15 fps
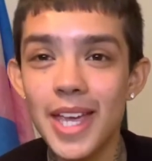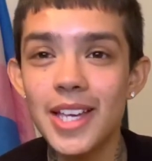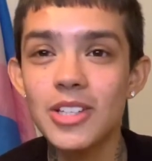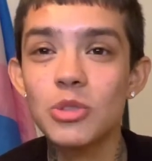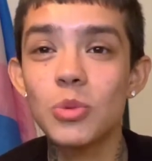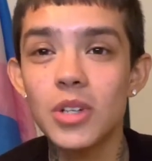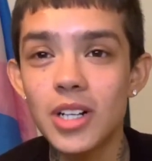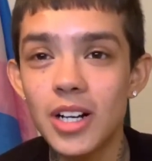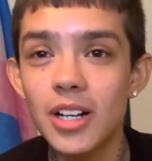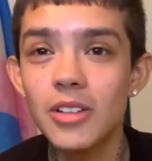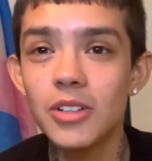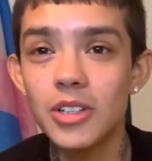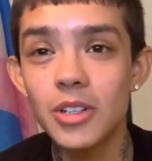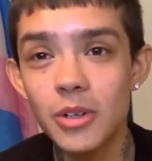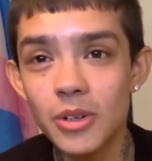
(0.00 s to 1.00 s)
were
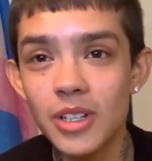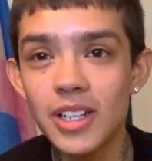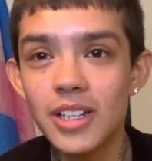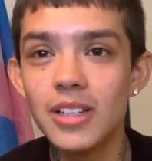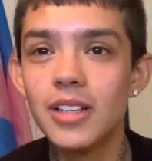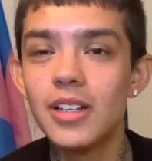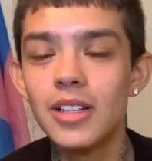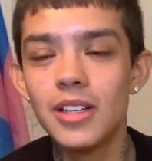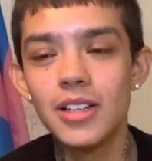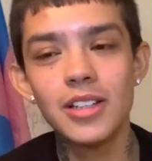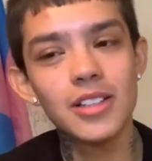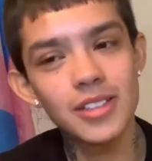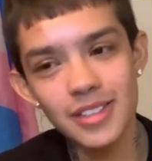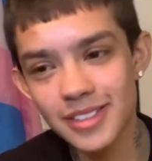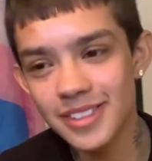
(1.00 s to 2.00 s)
colored green.
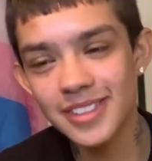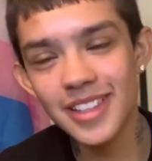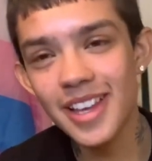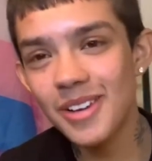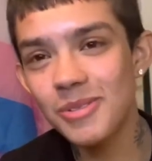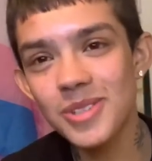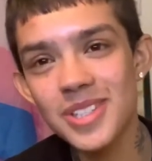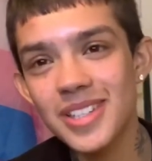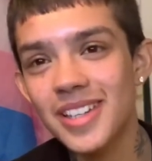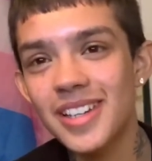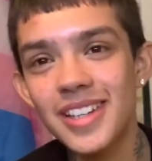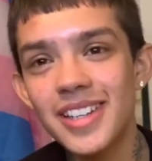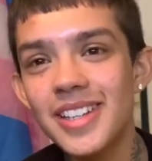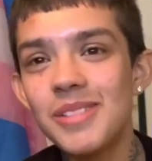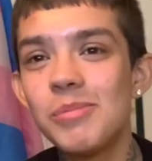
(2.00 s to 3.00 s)
That was not
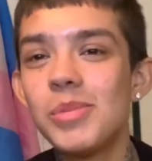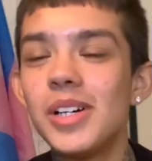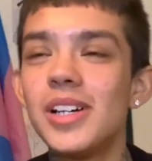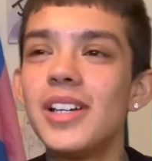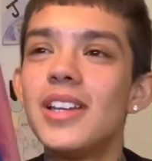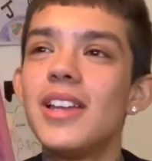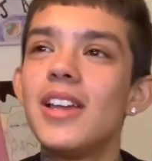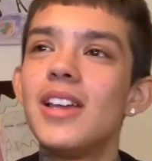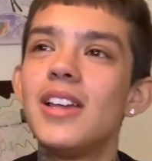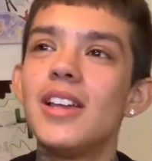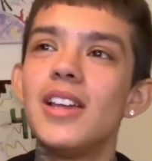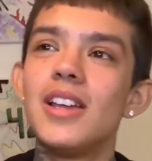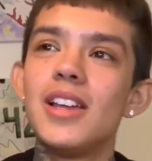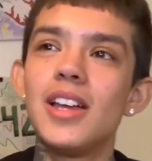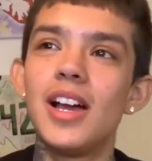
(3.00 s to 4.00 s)
it. But
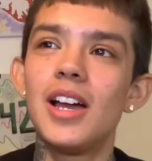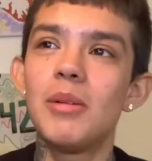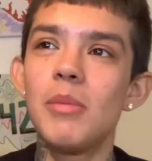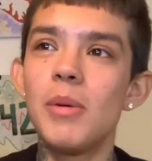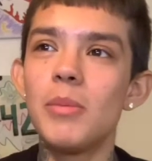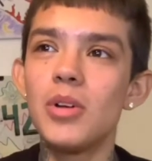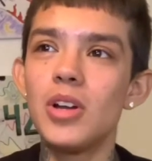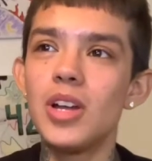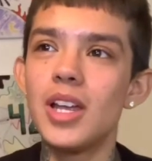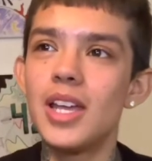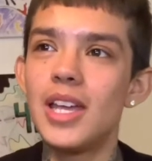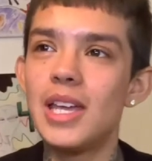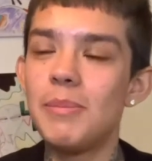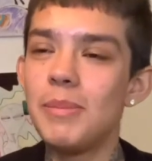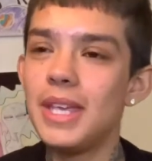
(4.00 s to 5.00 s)
I remember
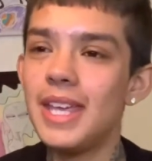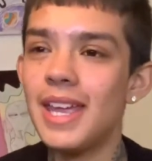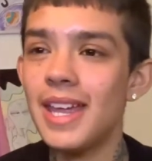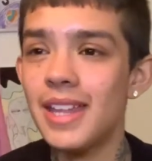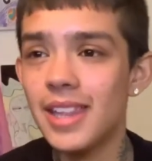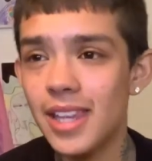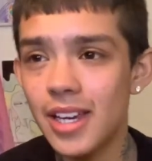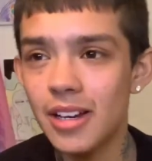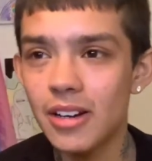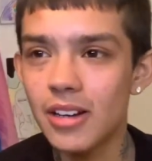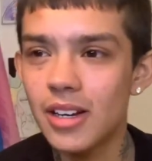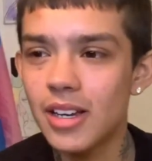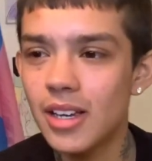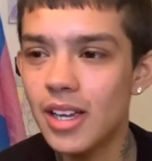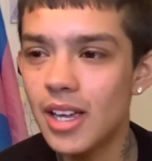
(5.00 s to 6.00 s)
it began there.
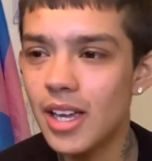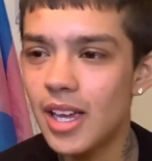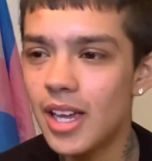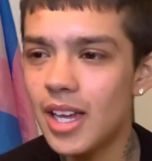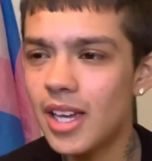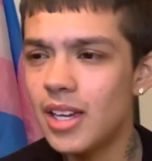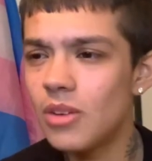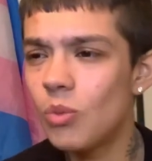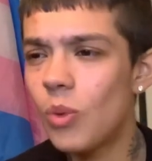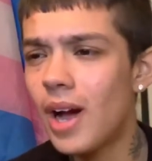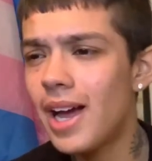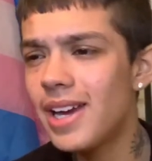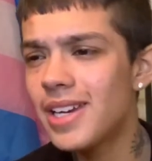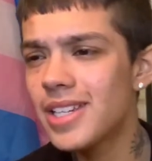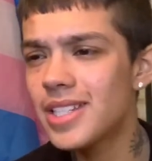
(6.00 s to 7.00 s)
And why I
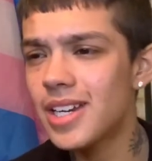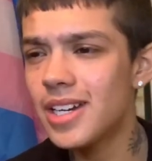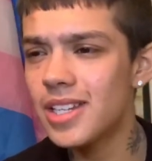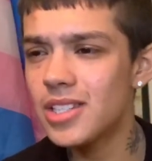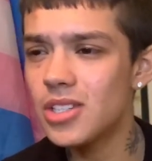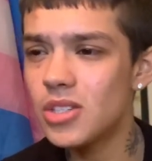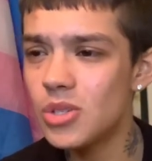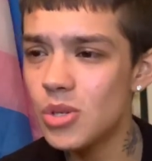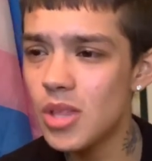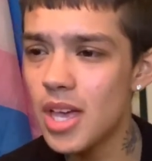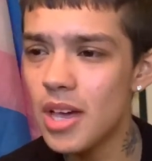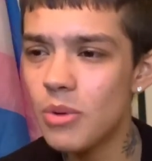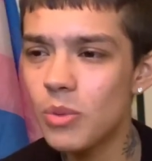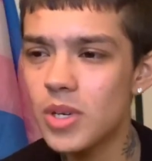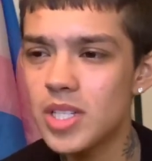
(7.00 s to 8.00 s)
decided to do that
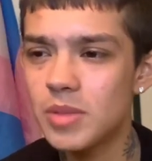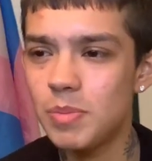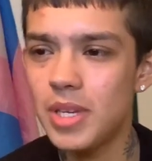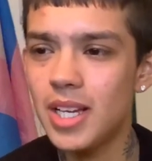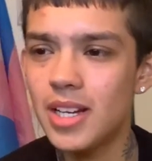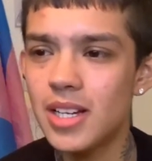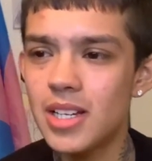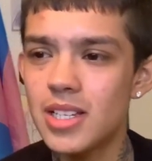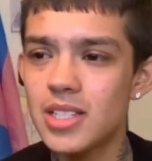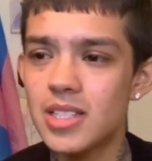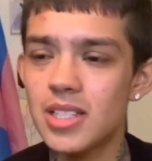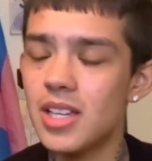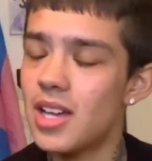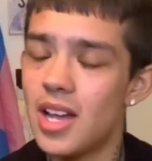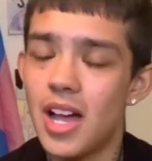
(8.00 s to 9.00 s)
was because
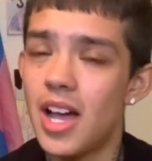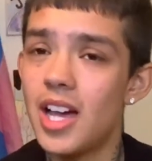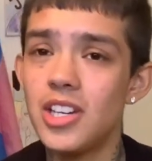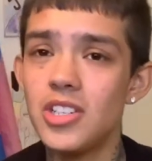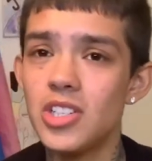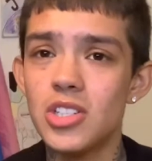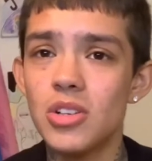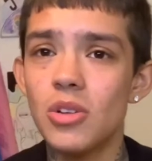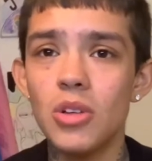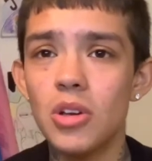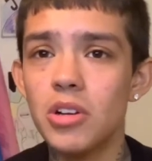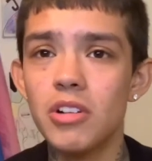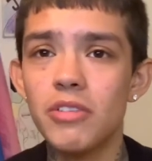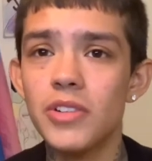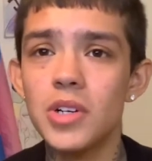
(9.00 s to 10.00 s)
I just no longer
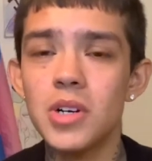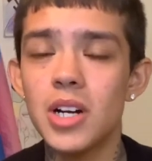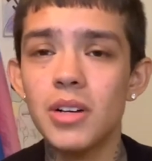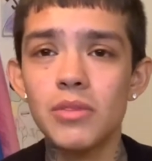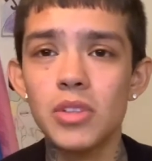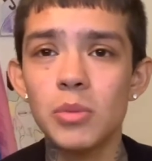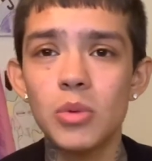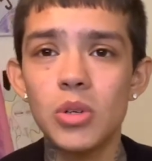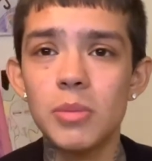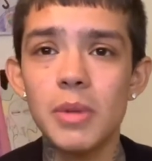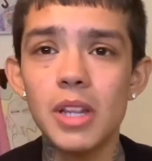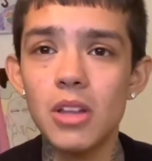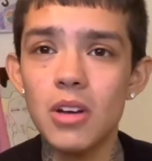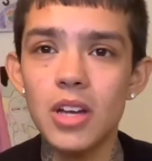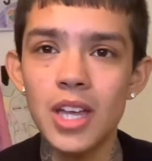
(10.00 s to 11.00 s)
felt comfortable in my
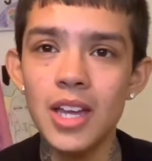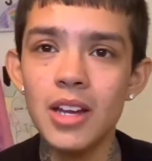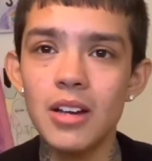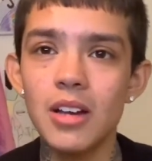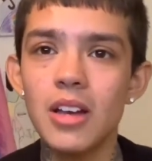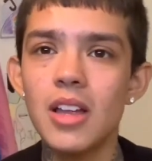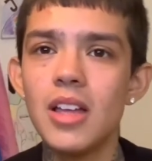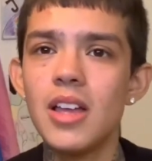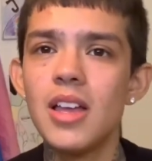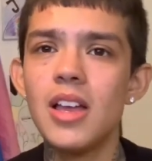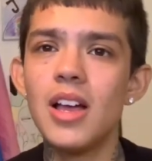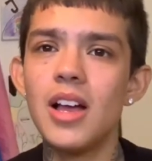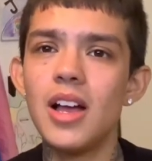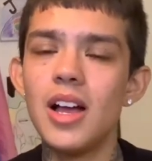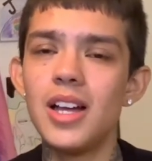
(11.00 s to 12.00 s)
long hair.
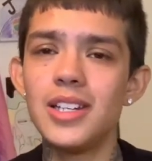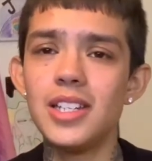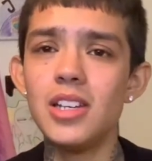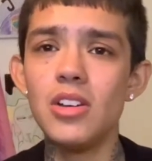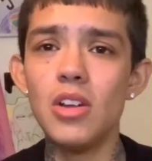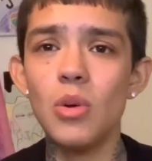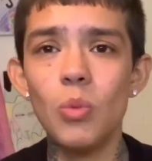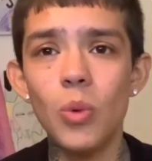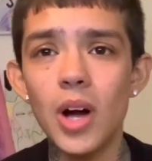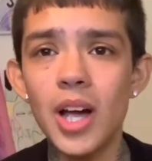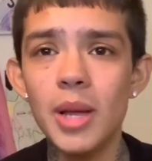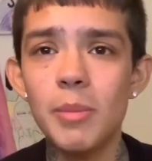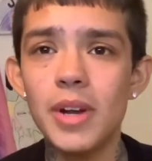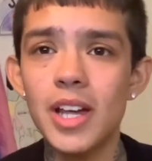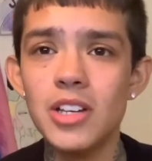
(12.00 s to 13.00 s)
I didn't know why,
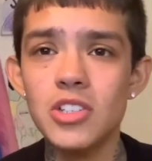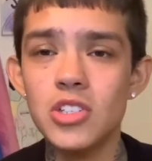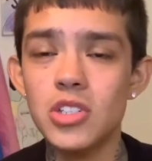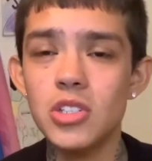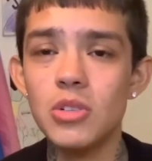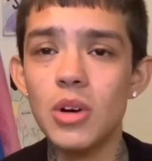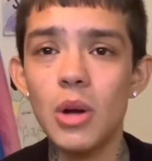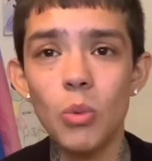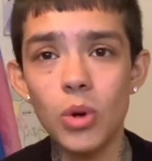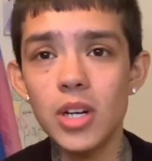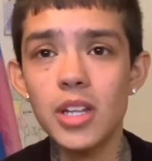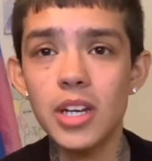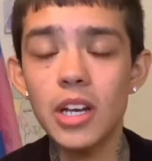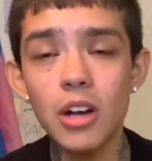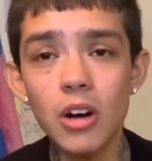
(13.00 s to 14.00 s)
but I just knew I wanted
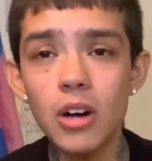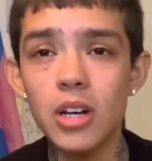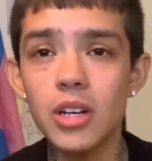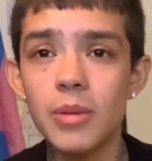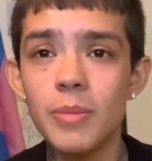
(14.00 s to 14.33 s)
it gone.